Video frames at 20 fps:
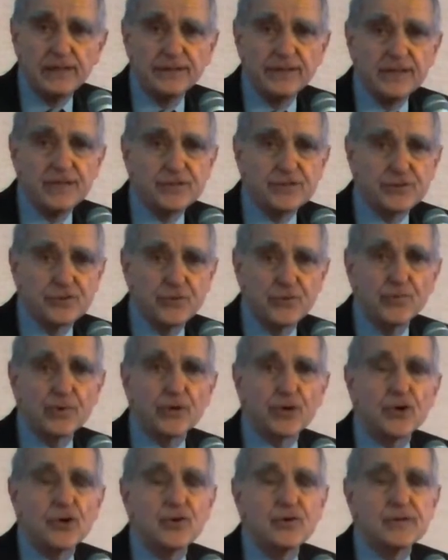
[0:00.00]
illness or
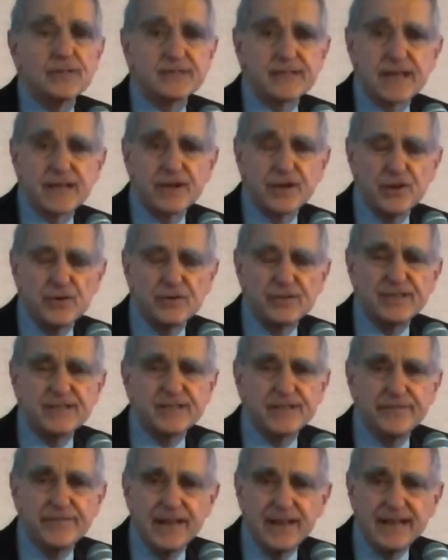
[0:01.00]
recurrent
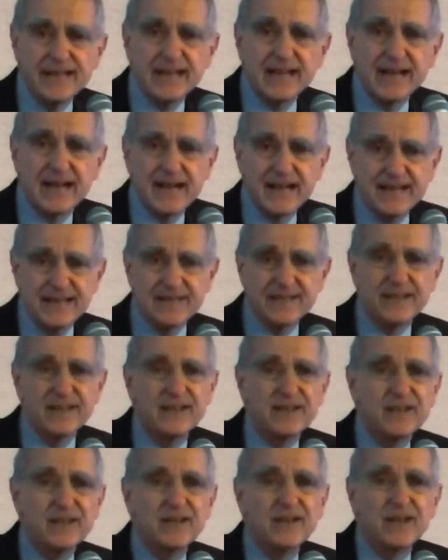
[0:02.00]
psychosis of any kind,
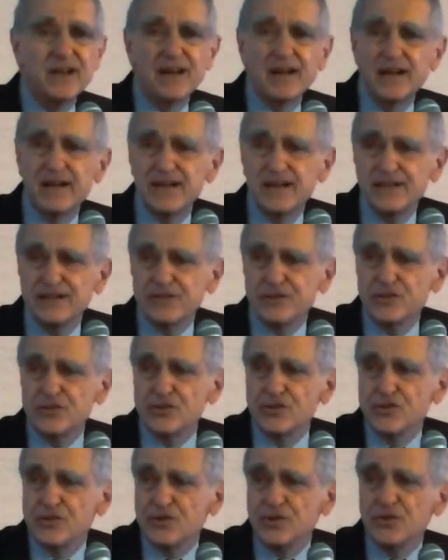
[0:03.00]

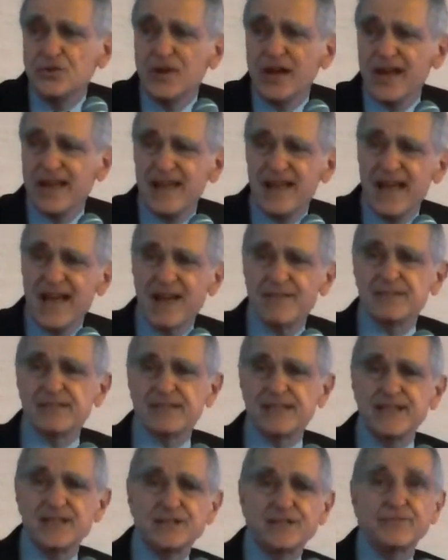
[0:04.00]
to have a
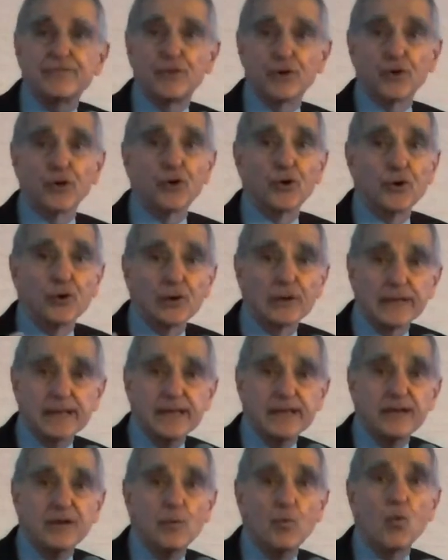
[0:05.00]
sense of the
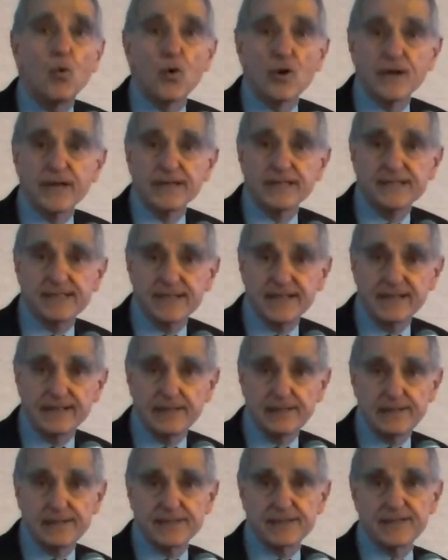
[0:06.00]
early warning
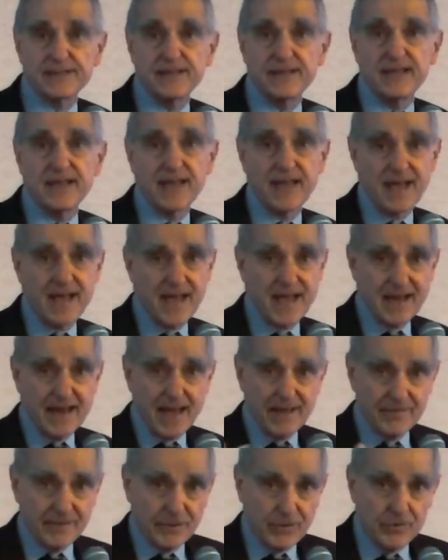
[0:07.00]
signals and
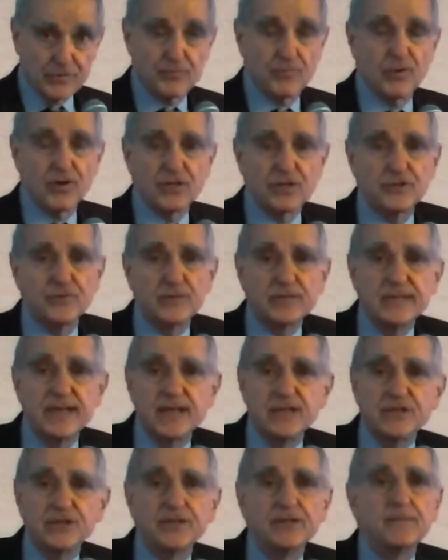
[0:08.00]
having those brought to
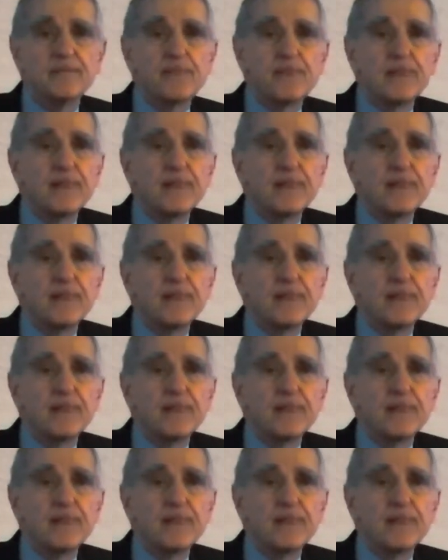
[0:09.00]
attention.